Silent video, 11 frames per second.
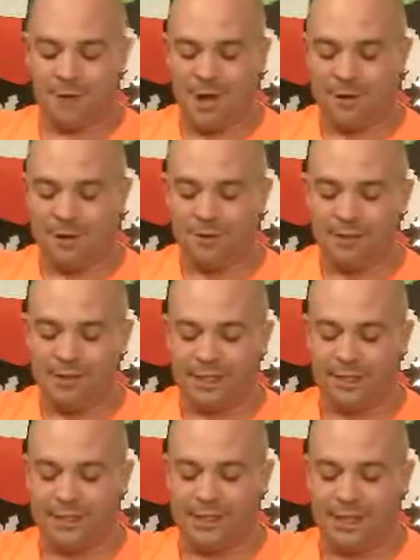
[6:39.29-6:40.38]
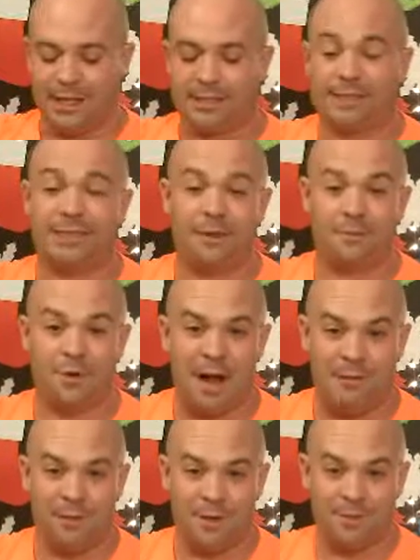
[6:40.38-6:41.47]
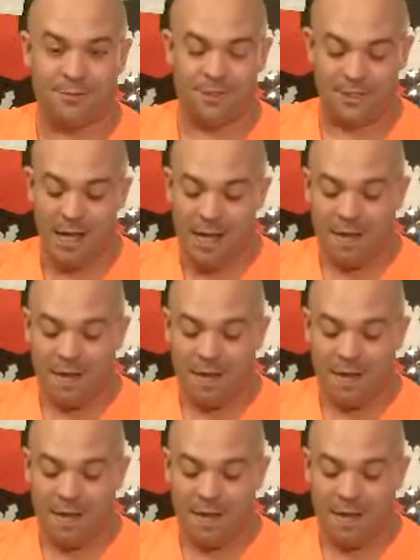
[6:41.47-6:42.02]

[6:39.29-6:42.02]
Oh, was it? Six, sleep problems.